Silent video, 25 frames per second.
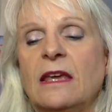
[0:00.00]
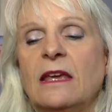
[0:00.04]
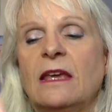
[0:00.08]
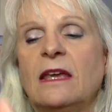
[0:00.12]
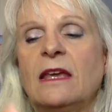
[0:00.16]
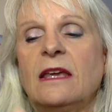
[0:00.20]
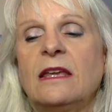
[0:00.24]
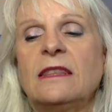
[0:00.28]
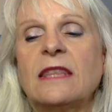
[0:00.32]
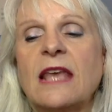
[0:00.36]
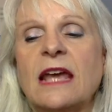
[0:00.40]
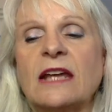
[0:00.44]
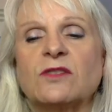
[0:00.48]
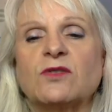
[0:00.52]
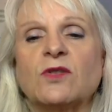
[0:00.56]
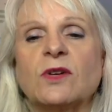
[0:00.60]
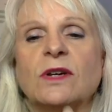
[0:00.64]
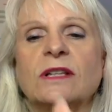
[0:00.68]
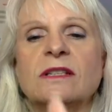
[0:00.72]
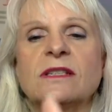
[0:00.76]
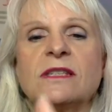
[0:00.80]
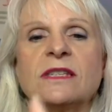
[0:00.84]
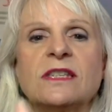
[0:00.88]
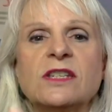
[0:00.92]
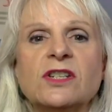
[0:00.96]
in that
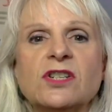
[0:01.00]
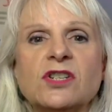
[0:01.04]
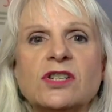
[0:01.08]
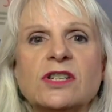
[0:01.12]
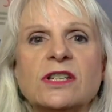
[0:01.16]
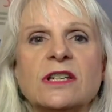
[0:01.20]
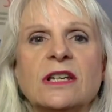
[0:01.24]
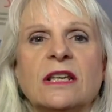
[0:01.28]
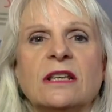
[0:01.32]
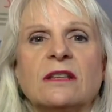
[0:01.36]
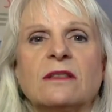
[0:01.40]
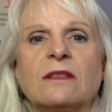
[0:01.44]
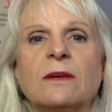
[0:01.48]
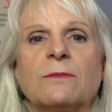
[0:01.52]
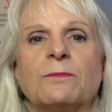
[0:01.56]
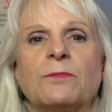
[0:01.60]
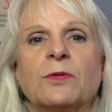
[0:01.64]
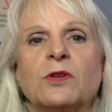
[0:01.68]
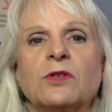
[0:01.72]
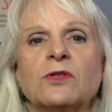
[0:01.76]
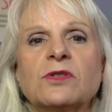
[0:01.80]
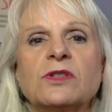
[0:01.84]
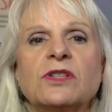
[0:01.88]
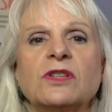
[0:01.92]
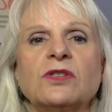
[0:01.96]
transitioning, the
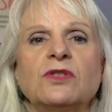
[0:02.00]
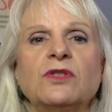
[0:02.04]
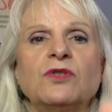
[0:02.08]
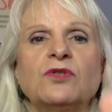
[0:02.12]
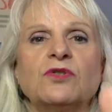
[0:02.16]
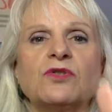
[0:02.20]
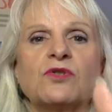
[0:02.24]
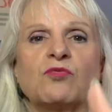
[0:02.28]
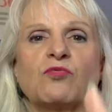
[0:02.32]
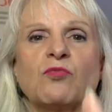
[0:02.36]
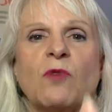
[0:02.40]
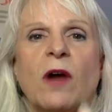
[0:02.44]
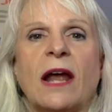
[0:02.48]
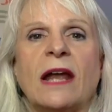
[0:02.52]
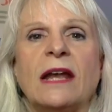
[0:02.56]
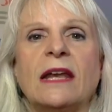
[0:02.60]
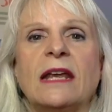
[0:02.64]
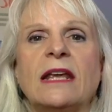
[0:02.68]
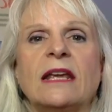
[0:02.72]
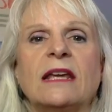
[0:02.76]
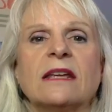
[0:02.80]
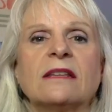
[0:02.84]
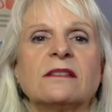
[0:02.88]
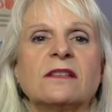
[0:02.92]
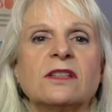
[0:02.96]
person who's
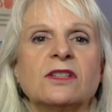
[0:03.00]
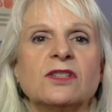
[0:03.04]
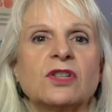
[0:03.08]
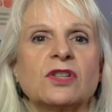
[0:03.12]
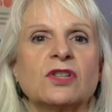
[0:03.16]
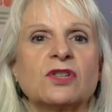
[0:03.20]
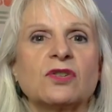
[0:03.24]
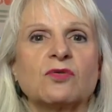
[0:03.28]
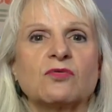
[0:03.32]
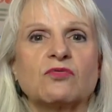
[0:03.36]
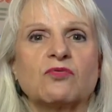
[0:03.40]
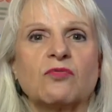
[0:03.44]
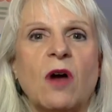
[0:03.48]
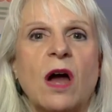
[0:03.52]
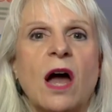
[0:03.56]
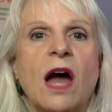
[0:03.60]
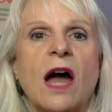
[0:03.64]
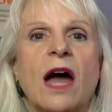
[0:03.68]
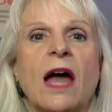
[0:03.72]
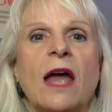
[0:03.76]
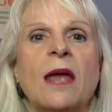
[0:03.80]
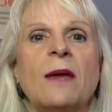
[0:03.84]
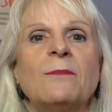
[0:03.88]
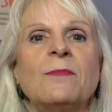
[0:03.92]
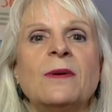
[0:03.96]
writing it, the
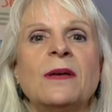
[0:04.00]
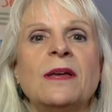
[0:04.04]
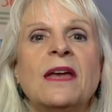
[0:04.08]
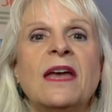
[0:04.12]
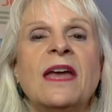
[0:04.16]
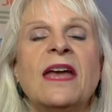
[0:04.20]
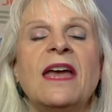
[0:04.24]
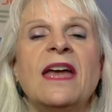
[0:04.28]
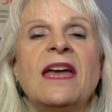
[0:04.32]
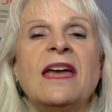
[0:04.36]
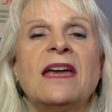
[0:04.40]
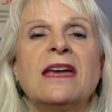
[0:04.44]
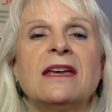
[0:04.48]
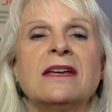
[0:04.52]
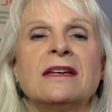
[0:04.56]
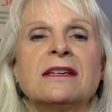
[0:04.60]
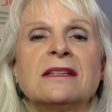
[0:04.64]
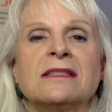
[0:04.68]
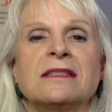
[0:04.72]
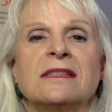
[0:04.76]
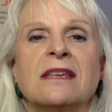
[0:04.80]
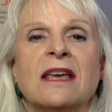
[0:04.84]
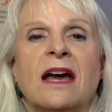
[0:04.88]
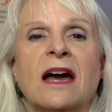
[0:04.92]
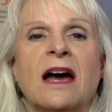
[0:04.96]
scribe,
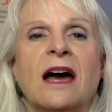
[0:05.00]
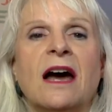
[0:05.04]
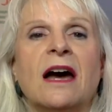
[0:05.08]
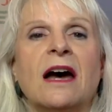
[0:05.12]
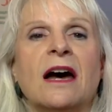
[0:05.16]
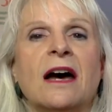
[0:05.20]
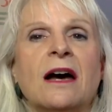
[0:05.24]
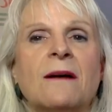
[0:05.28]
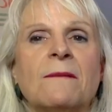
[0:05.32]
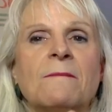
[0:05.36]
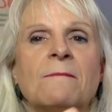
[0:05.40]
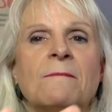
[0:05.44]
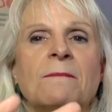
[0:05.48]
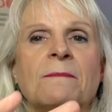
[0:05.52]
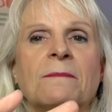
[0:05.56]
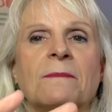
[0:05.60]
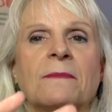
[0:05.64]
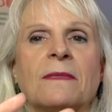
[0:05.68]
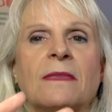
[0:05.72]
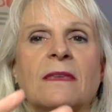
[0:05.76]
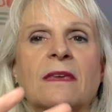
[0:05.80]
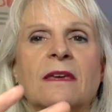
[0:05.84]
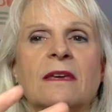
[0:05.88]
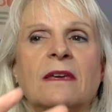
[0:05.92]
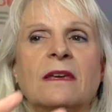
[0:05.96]
is um,
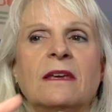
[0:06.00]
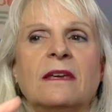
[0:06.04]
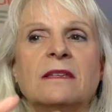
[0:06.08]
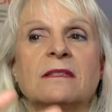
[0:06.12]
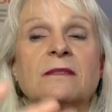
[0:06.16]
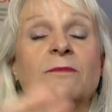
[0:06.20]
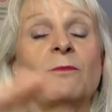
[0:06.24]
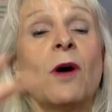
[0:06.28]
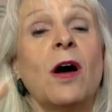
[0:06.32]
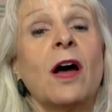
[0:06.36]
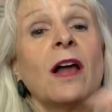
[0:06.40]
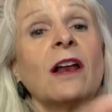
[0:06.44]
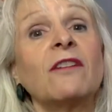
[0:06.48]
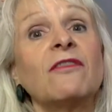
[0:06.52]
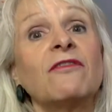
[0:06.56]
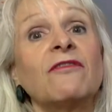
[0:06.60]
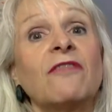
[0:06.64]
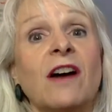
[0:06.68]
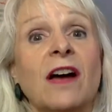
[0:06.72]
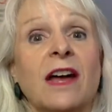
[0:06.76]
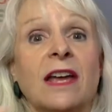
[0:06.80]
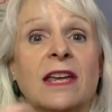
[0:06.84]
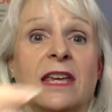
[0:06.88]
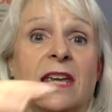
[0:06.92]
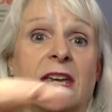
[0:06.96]
is
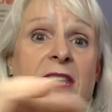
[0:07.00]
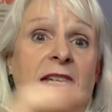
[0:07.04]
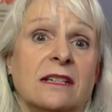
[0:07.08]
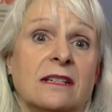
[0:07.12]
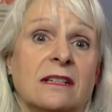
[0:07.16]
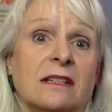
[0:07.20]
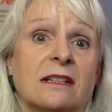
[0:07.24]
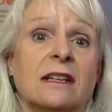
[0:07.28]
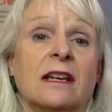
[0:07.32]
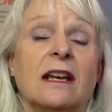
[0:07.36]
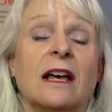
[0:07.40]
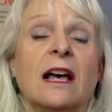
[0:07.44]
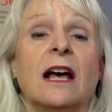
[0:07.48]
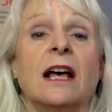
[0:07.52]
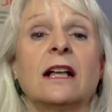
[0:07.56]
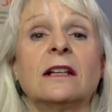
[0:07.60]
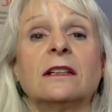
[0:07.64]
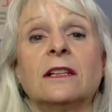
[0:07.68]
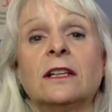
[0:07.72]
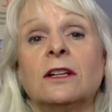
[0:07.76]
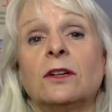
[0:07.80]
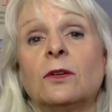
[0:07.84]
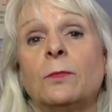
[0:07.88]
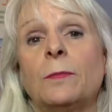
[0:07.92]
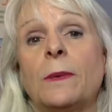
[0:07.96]
modifying it a
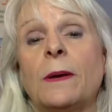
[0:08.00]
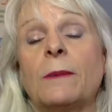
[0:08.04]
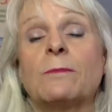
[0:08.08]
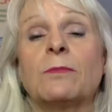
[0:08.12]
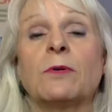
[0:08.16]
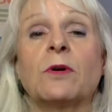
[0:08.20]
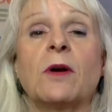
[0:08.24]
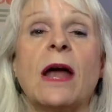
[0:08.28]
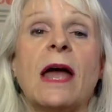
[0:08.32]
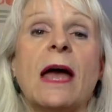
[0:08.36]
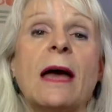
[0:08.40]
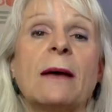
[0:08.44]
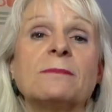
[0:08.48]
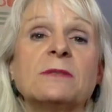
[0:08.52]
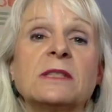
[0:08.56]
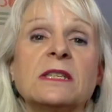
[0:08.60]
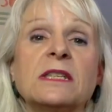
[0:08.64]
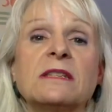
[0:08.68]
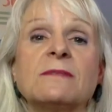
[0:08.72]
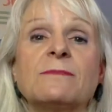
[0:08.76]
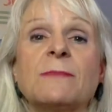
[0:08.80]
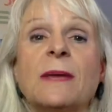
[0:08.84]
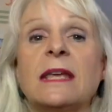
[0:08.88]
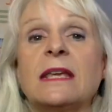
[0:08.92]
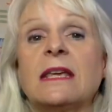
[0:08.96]
little bit. Perhaps
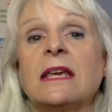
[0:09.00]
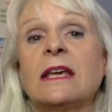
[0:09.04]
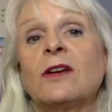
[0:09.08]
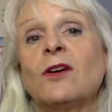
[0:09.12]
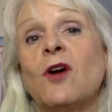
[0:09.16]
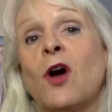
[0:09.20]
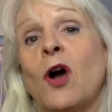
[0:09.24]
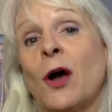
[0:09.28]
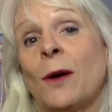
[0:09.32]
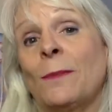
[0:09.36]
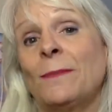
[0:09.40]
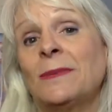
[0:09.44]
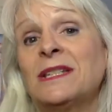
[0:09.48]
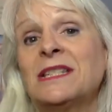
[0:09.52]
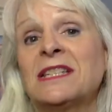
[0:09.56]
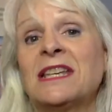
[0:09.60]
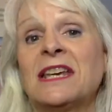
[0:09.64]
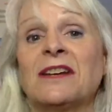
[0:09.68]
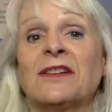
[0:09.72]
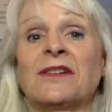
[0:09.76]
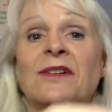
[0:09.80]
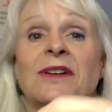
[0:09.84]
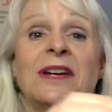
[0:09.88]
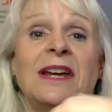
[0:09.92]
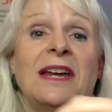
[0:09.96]
is making
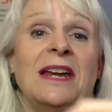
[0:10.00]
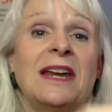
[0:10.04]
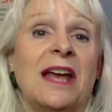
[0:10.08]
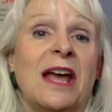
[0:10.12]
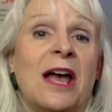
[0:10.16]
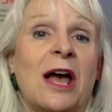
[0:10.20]
commentary